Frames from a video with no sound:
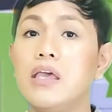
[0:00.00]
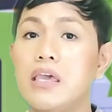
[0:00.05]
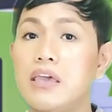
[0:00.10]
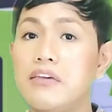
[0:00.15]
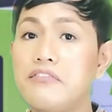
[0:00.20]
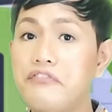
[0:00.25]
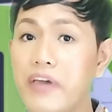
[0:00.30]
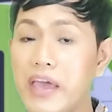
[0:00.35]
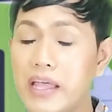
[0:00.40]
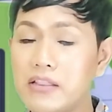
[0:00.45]

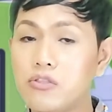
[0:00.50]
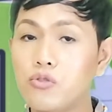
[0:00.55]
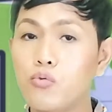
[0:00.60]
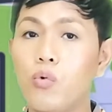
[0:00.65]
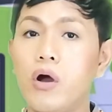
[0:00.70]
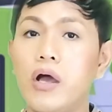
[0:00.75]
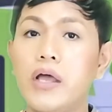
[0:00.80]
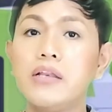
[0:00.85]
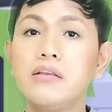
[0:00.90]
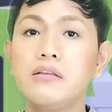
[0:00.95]
Event
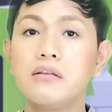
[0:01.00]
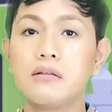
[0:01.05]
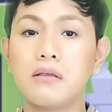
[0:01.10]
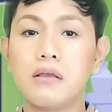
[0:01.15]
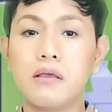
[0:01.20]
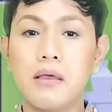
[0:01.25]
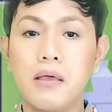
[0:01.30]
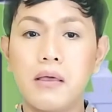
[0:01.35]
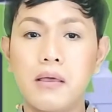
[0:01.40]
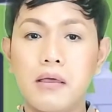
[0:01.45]
1
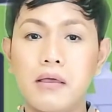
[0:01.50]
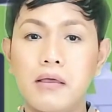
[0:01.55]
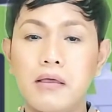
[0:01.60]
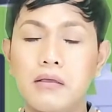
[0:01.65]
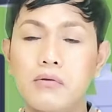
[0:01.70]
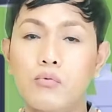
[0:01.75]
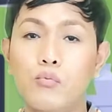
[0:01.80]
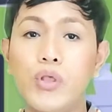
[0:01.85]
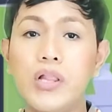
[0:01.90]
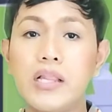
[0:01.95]

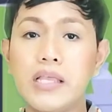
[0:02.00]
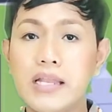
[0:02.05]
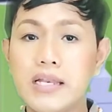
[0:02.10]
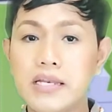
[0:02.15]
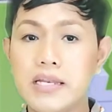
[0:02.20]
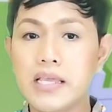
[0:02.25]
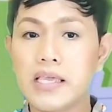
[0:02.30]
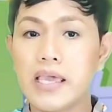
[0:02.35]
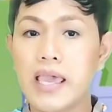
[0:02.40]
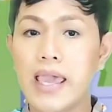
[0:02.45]
will
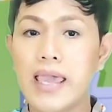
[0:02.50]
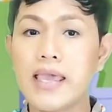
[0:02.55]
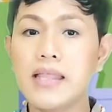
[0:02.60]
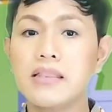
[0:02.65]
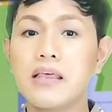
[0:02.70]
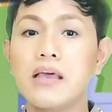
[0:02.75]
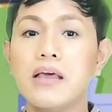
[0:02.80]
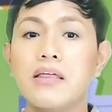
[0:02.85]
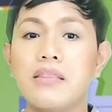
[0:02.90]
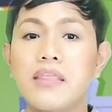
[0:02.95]

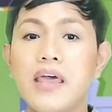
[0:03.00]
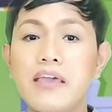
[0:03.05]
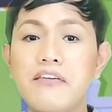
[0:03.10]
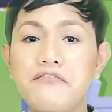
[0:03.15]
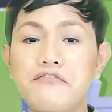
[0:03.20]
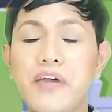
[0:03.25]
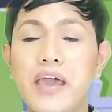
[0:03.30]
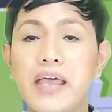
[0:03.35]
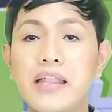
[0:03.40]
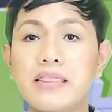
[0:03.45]
indicate the
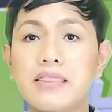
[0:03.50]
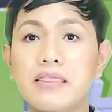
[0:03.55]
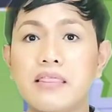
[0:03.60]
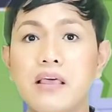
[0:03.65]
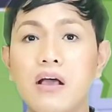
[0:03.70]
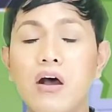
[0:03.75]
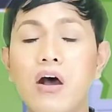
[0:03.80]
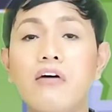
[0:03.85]
event